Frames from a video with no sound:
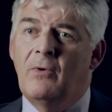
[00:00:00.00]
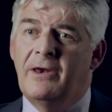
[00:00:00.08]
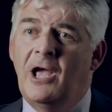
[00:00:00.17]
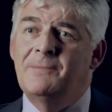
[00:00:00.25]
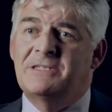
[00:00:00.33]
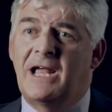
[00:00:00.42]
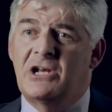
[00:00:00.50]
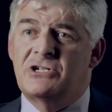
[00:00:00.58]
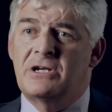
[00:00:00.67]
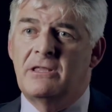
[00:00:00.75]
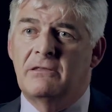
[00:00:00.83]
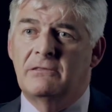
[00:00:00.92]
One hopes
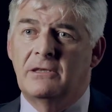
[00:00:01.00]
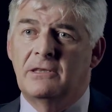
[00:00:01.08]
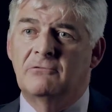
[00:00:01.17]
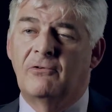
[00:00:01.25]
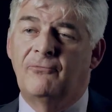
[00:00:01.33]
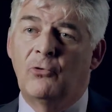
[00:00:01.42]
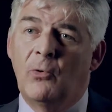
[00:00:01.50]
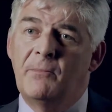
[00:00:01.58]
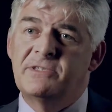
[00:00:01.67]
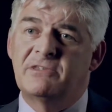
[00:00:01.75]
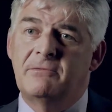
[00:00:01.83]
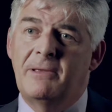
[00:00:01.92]
actually that the
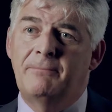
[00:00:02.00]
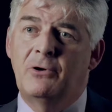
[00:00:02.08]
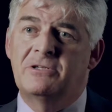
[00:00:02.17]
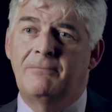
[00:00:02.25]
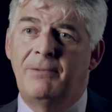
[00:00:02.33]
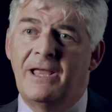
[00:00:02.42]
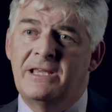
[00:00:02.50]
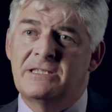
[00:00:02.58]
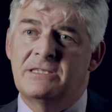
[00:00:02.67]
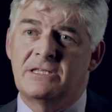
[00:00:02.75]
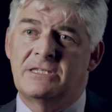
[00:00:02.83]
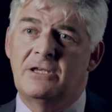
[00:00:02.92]
reforms that have been put in
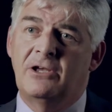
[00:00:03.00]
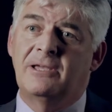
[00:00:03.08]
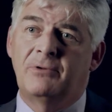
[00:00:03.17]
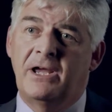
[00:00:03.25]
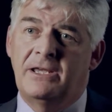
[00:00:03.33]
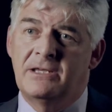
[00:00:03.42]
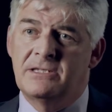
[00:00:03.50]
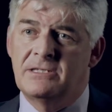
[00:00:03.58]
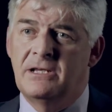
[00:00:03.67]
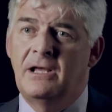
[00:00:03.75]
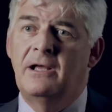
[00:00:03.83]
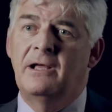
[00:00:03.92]
place, the circuit
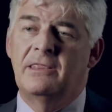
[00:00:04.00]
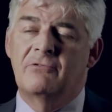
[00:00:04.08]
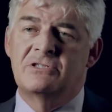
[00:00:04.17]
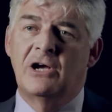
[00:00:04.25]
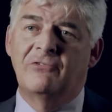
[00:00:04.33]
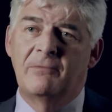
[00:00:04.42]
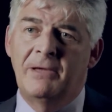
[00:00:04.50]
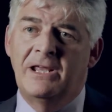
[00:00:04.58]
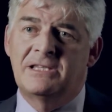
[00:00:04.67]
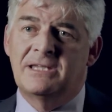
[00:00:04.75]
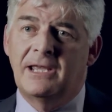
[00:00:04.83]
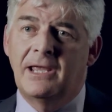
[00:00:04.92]
breakers, the
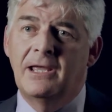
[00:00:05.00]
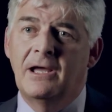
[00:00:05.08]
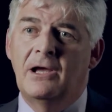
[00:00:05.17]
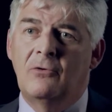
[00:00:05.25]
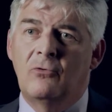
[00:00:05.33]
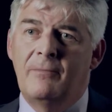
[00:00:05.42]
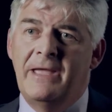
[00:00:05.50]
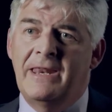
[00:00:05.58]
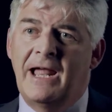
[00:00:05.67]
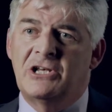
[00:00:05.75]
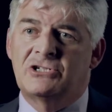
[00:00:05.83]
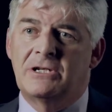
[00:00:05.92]
resolvability, will
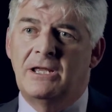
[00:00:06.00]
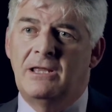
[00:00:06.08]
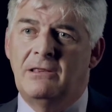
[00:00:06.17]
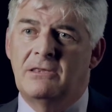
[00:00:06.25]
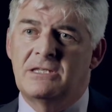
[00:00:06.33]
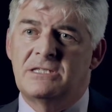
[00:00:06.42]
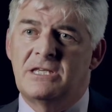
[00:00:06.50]
mean actually the